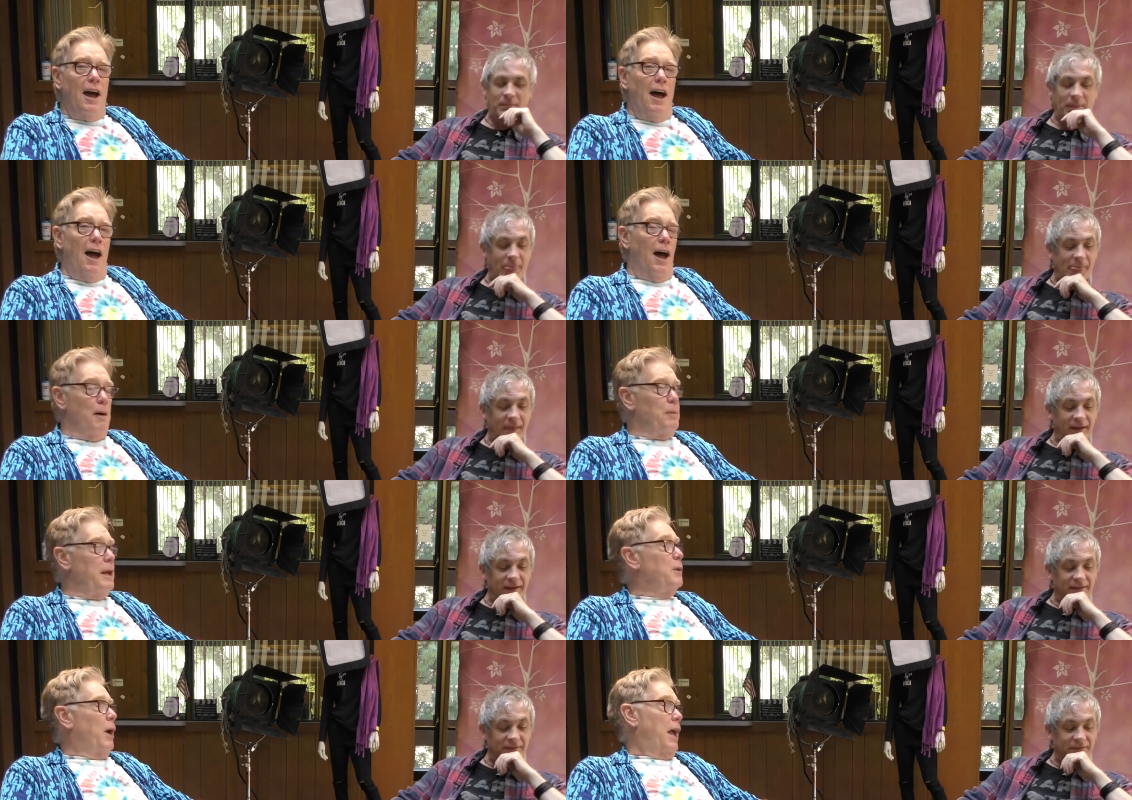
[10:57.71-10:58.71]
Speaker 1: Uh, but
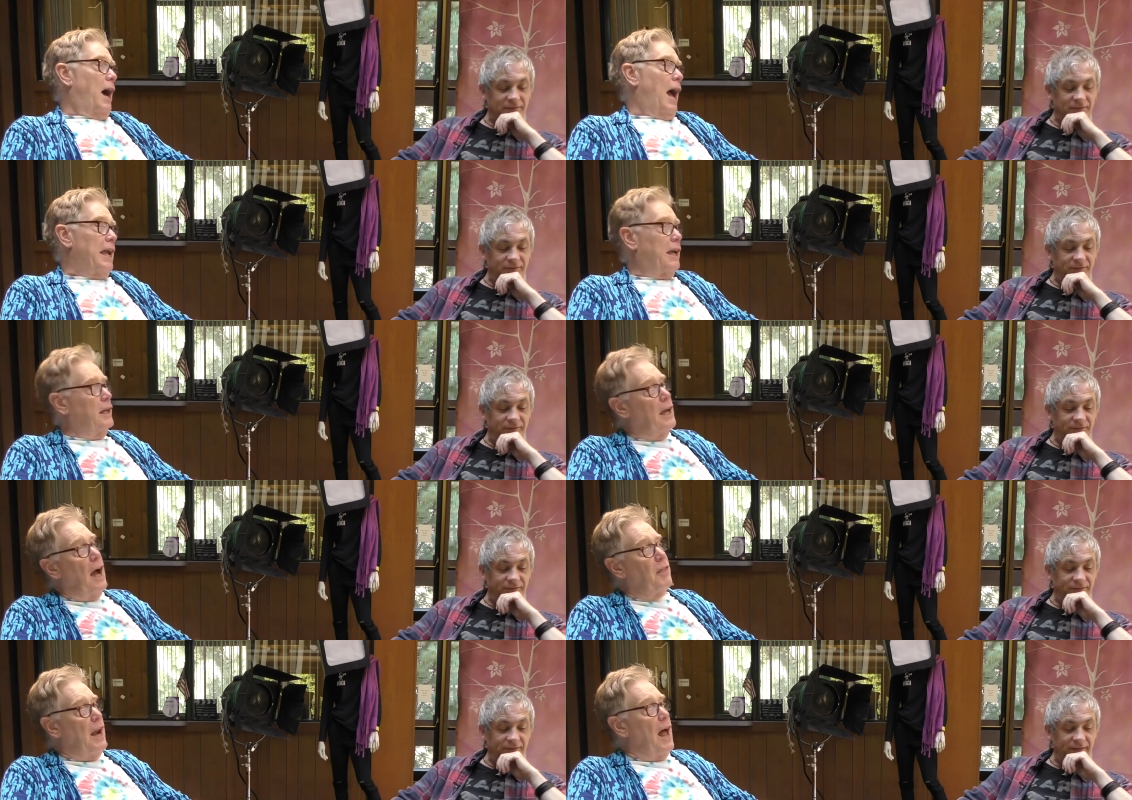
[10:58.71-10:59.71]
anyway, I
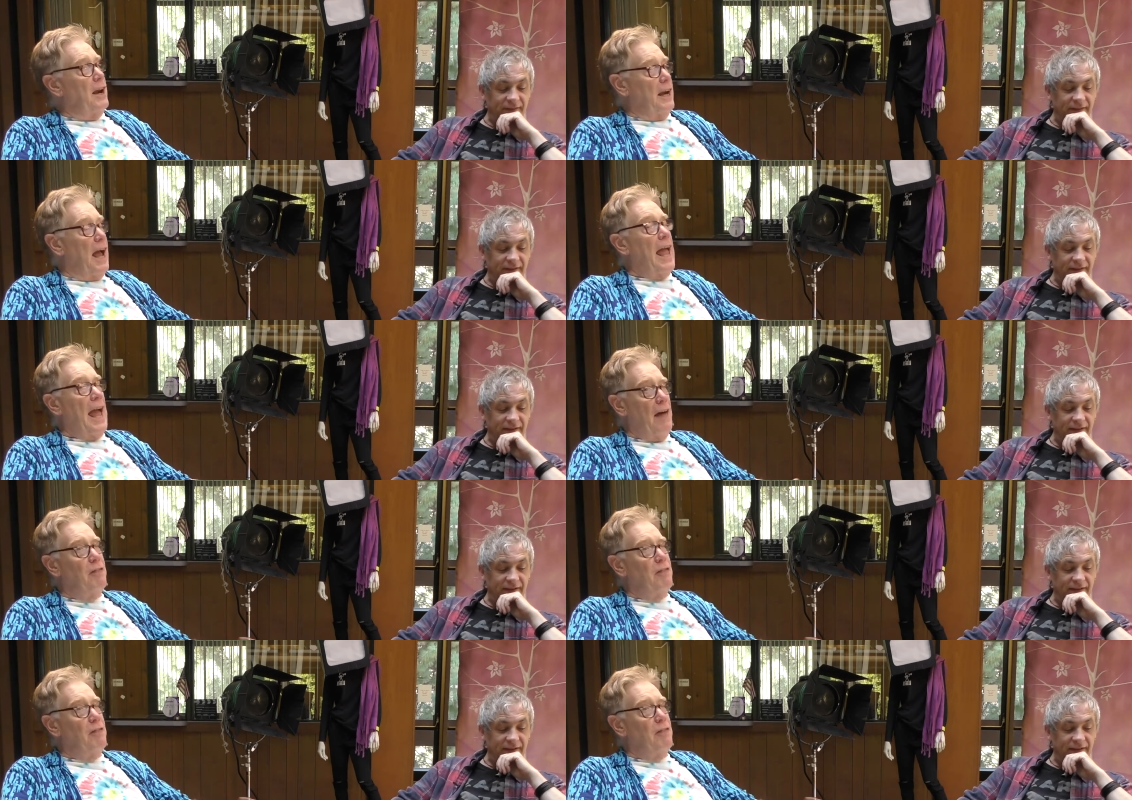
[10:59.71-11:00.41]
got that out and I had